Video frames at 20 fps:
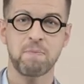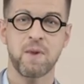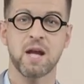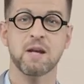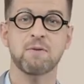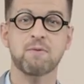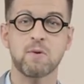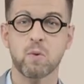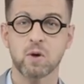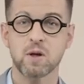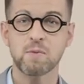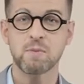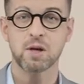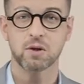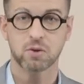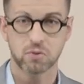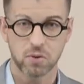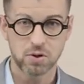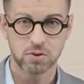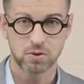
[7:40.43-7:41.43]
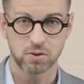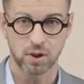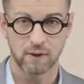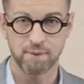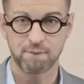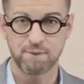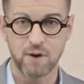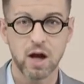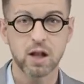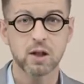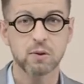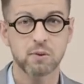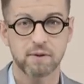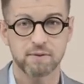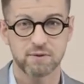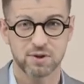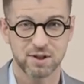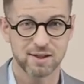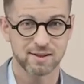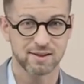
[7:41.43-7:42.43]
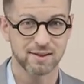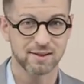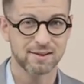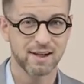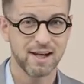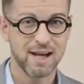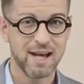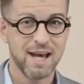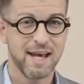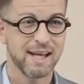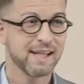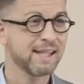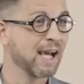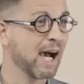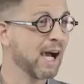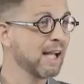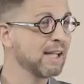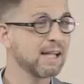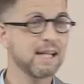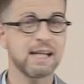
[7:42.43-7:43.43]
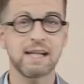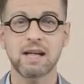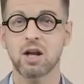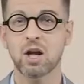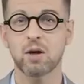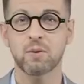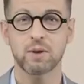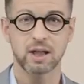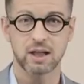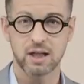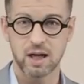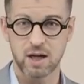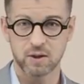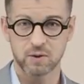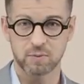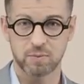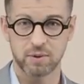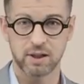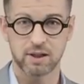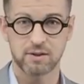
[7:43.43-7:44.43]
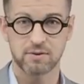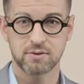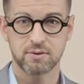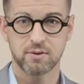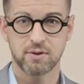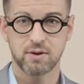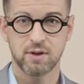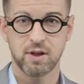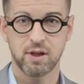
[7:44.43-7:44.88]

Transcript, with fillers: And if you want to be a Christian, a follower of Jesus, kind of need to know what the gospel is.